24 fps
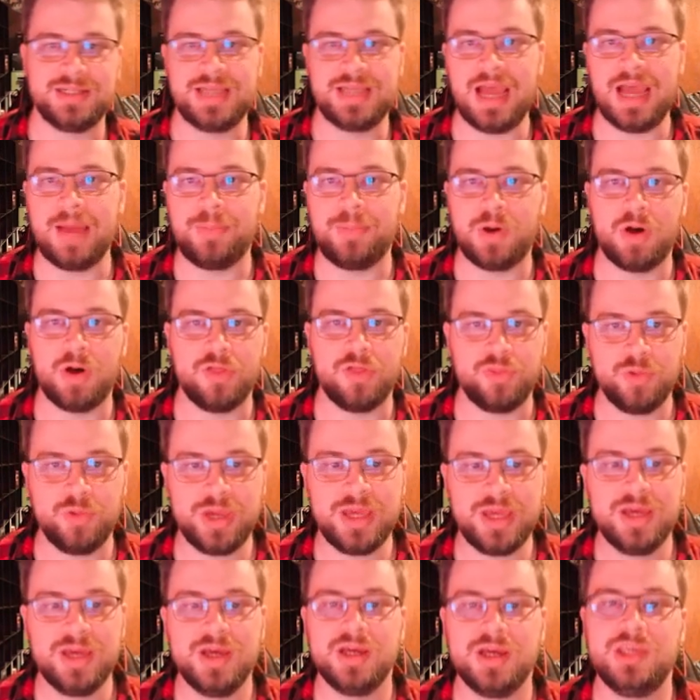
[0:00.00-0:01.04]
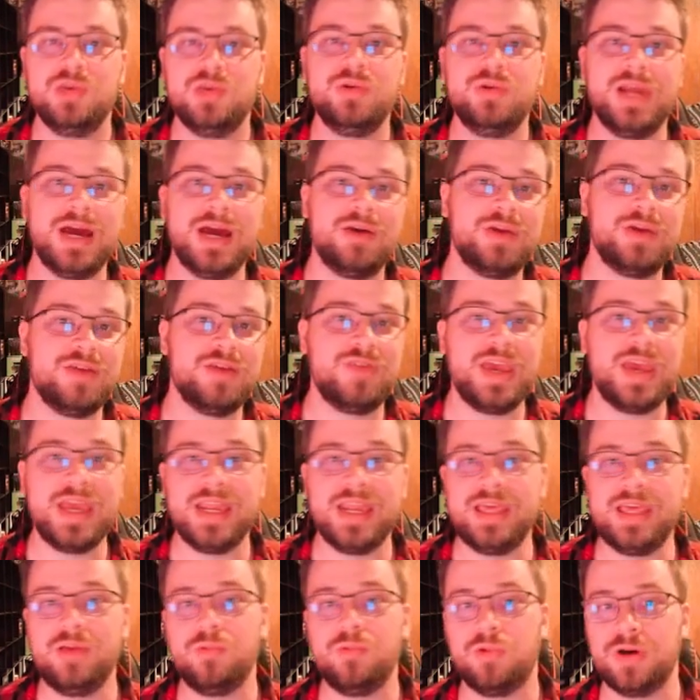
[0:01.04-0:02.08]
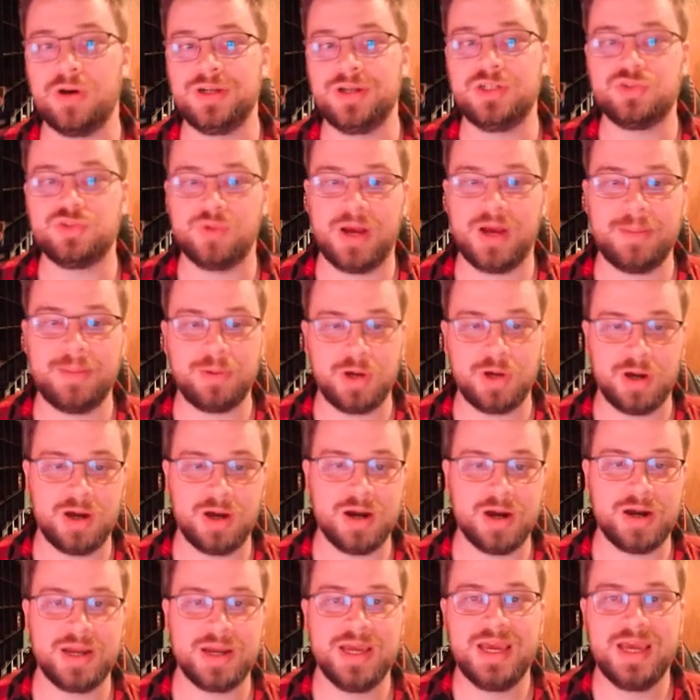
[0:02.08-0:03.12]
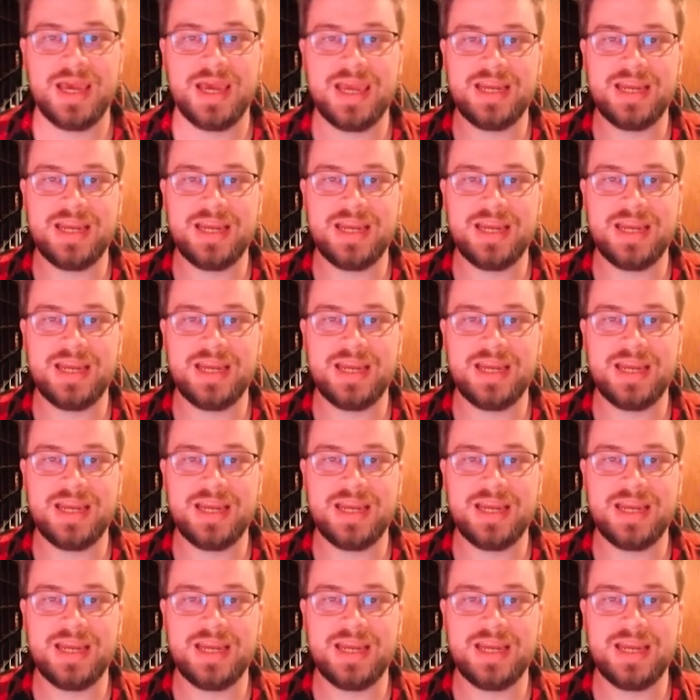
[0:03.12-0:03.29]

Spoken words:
Tap all 3, you now give any 1-drop card